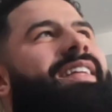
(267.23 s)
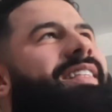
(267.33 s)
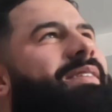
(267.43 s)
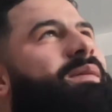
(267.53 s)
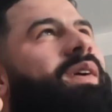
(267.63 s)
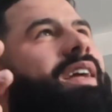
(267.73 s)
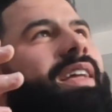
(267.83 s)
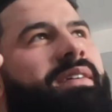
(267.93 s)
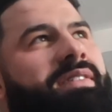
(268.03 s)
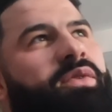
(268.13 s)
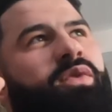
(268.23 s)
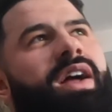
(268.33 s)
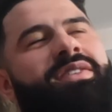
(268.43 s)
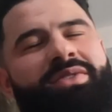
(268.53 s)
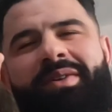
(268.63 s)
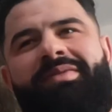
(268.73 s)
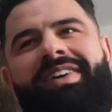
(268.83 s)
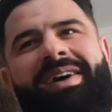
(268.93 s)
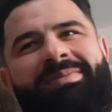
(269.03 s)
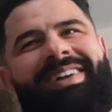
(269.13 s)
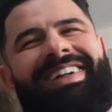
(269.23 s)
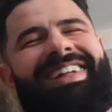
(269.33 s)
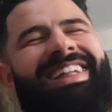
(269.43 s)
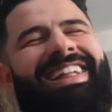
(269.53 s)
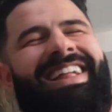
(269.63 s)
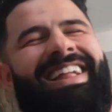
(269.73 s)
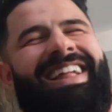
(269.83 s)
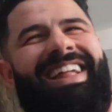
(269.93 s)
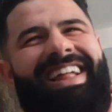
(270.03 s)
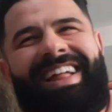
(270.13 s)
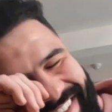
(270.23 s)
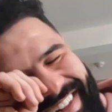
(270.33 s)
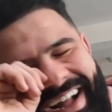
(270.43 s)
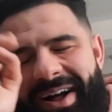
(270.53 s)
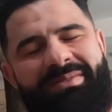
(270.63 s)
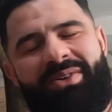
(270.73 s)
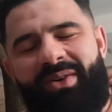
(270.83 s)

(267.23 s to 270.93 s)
that we can give it a restaurant back? I'm